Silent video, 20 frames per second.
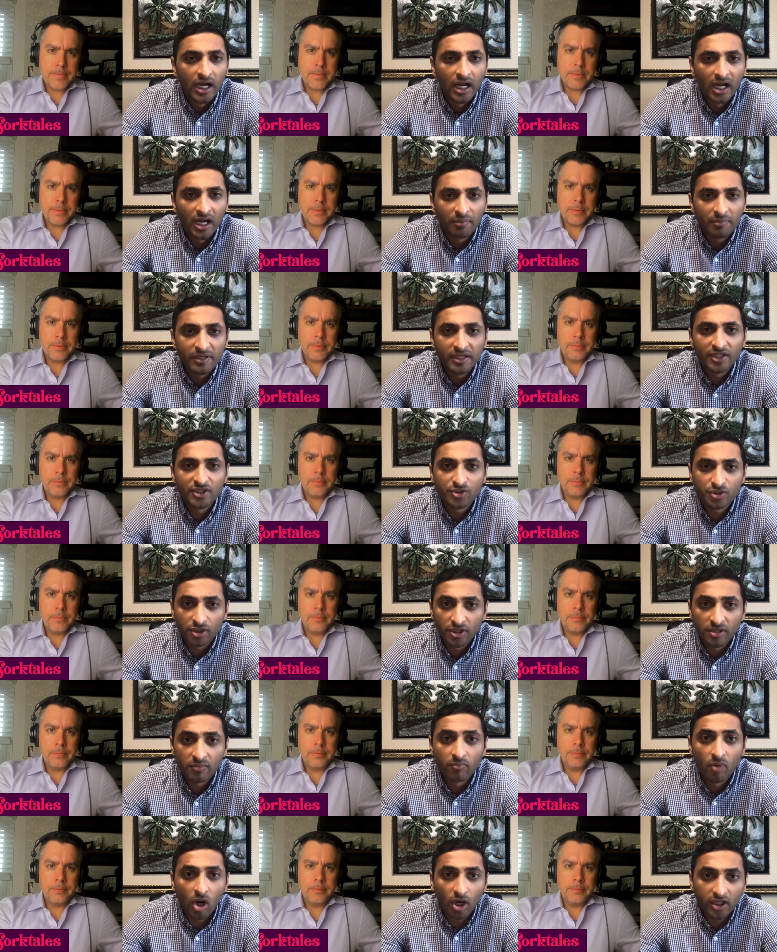Speaker 1: uh, because you're in a
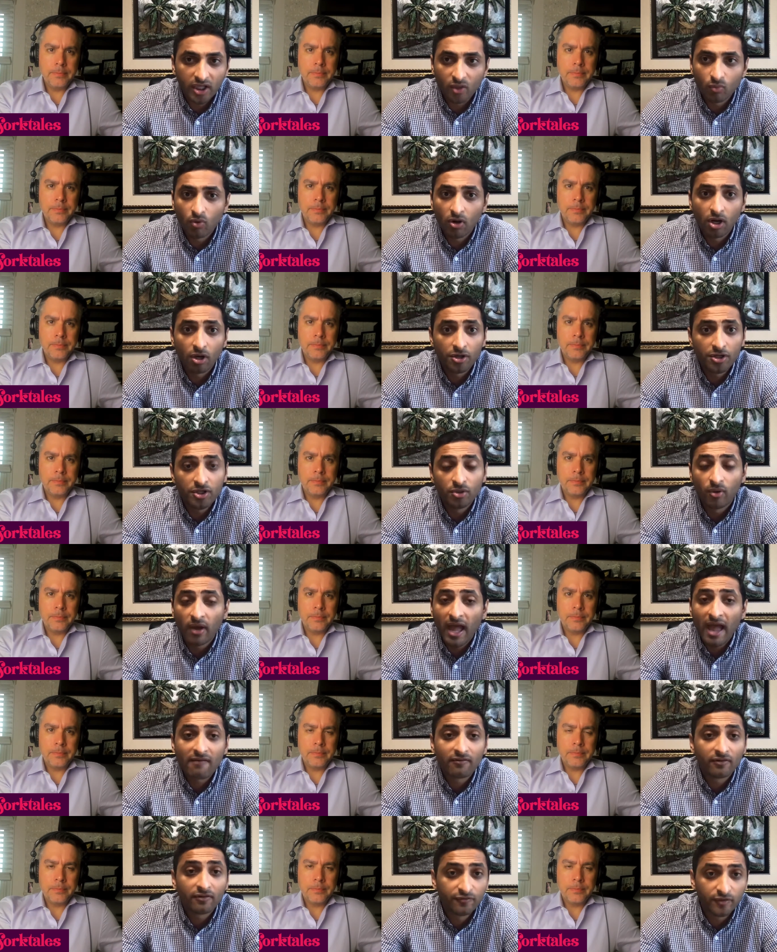market where you don't
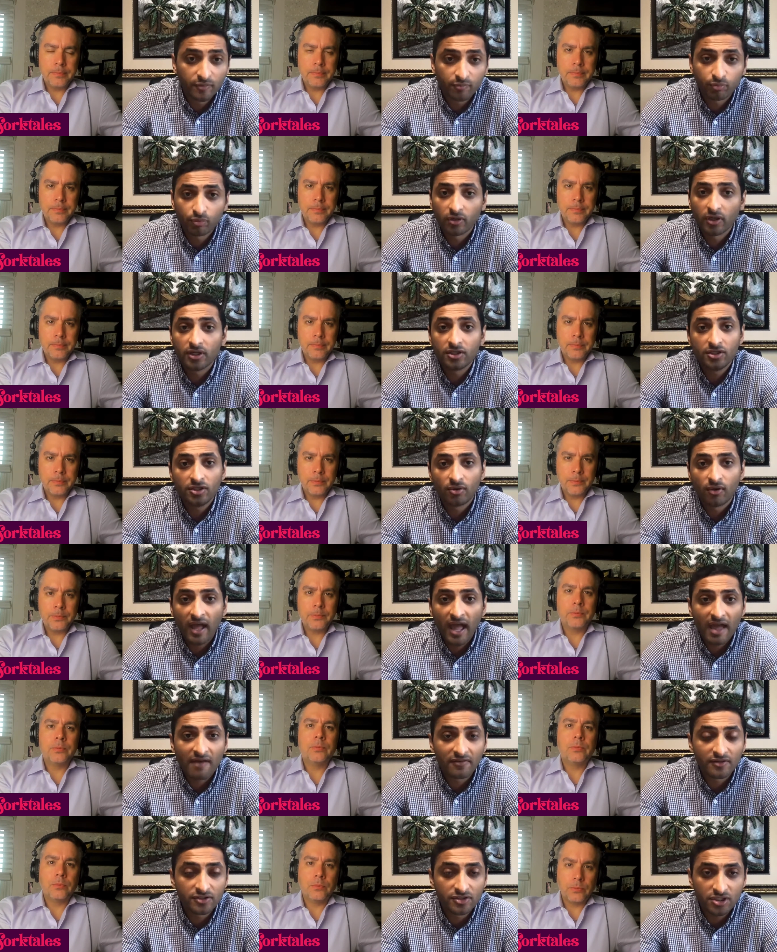have a footprint, you don't
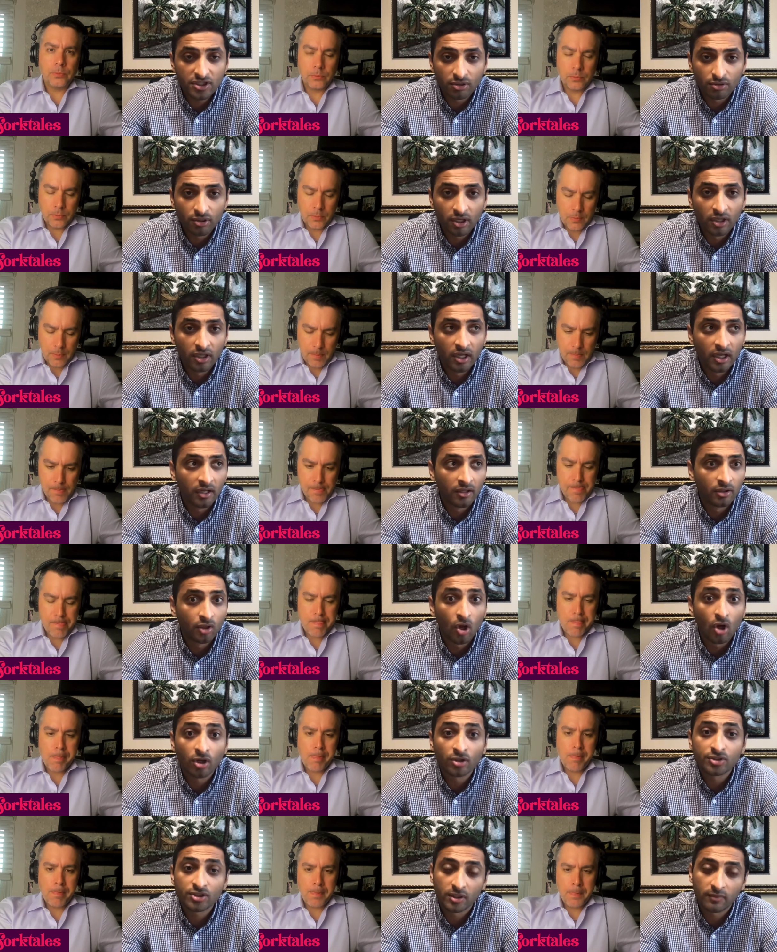have a you know a, a
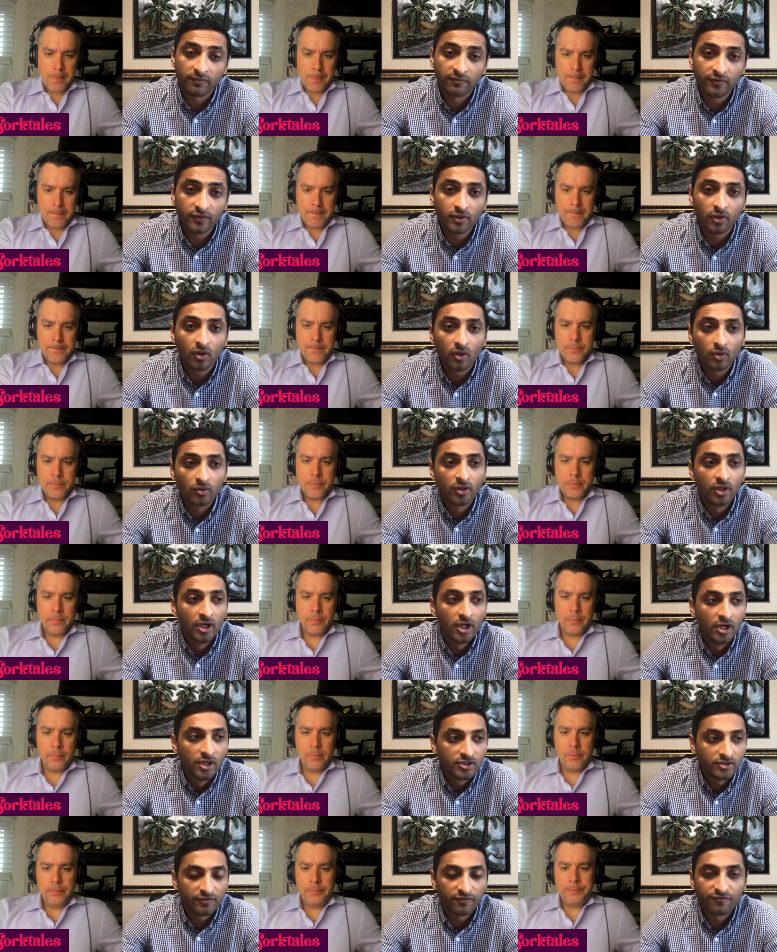long term foothold.
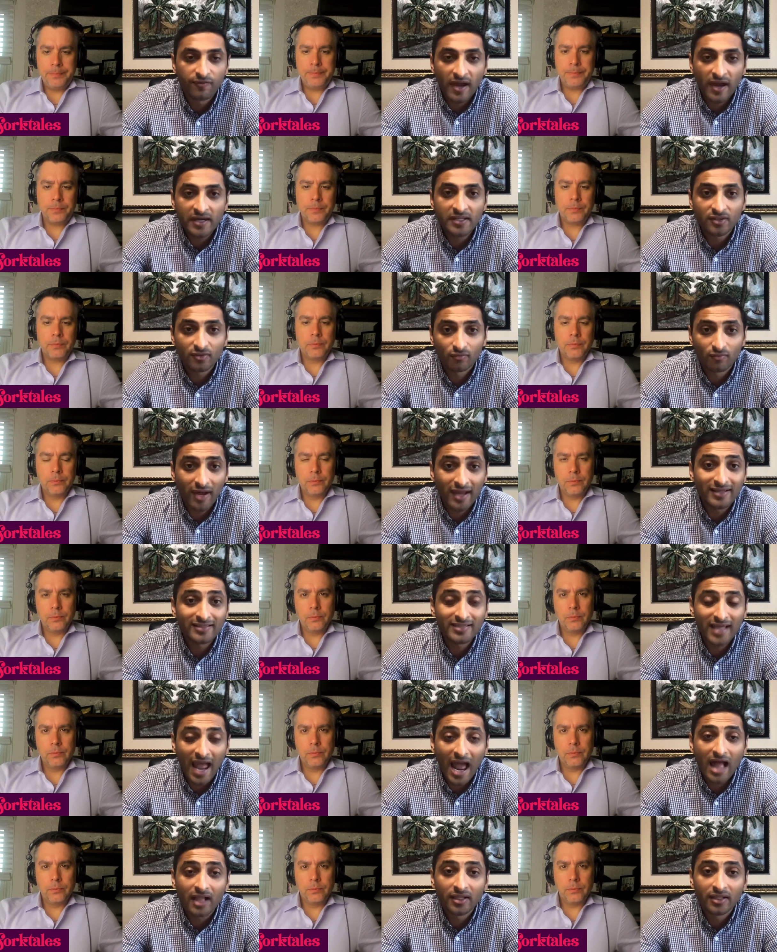So finding the right
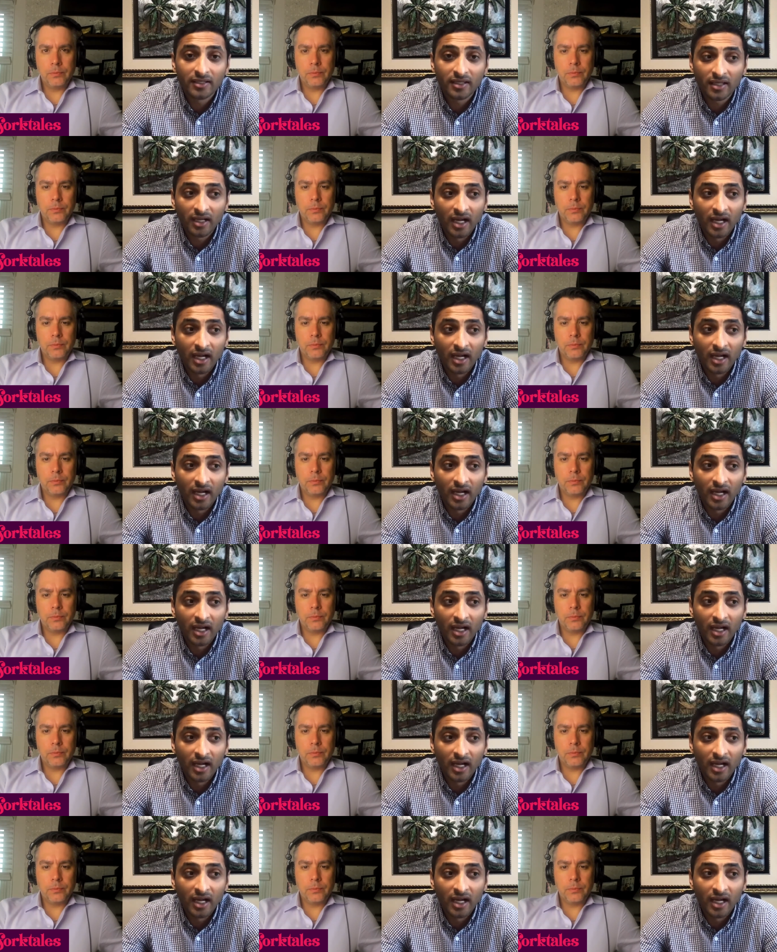talent